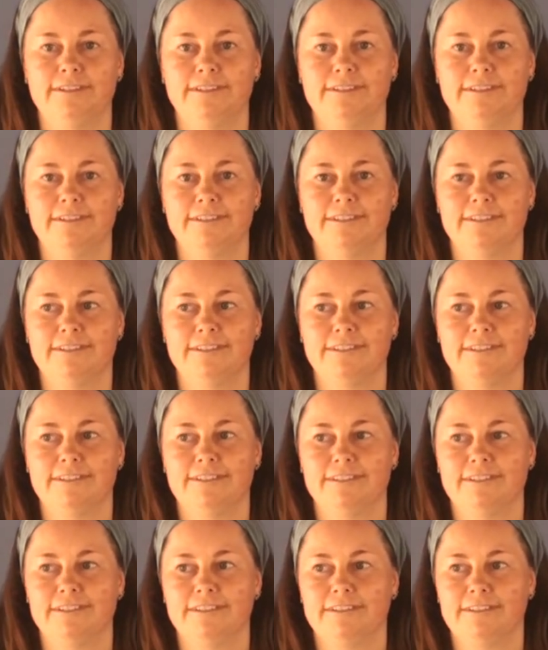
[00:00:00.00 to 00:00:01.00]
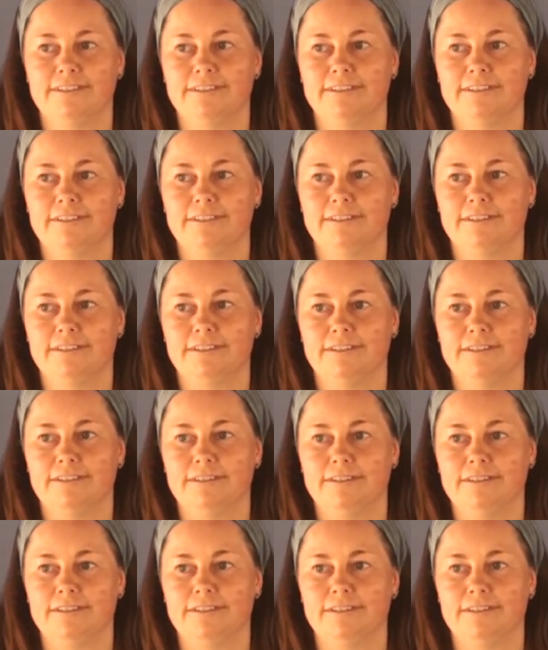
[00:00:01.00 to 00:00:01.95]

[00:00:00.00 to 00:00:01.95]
(no one is talking)